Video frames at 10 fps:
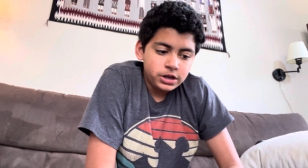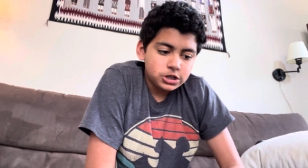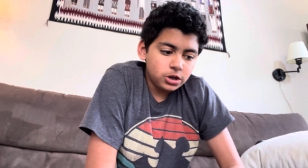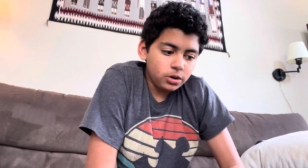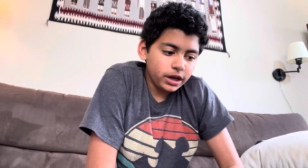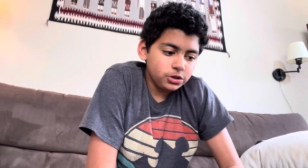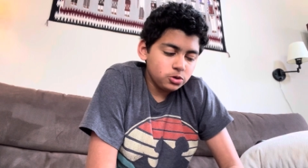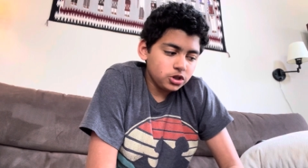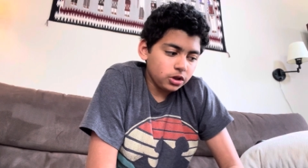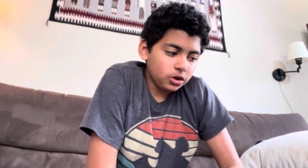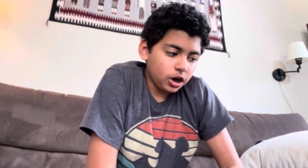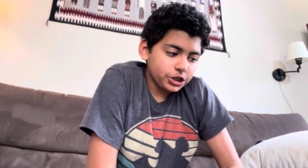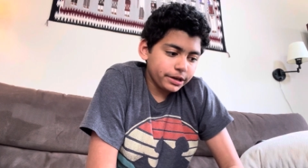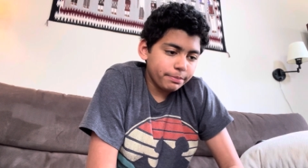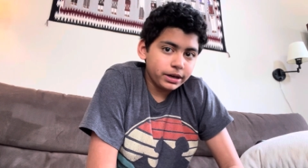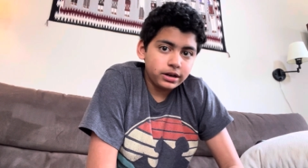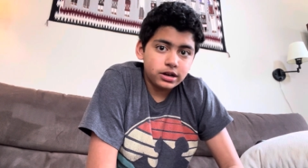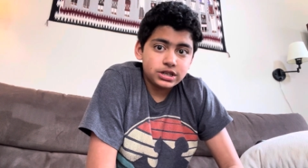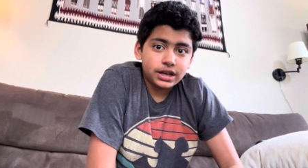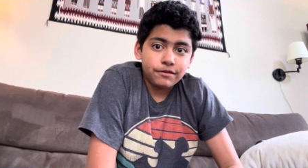So I used the logic
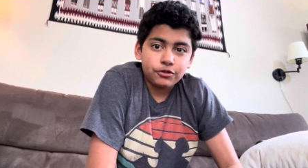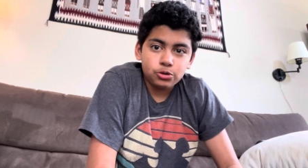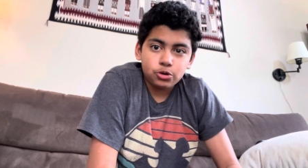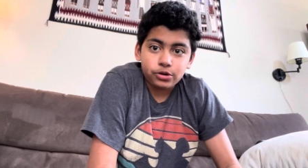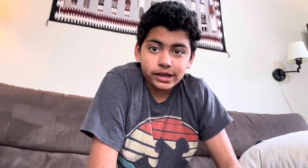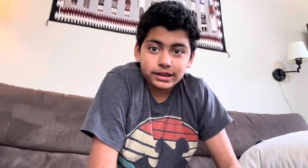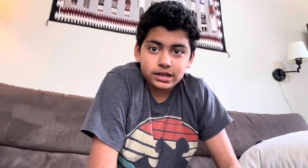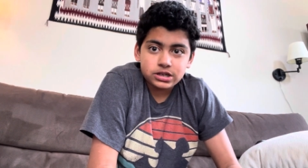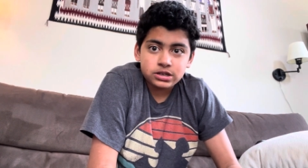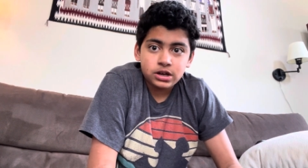because if you create this,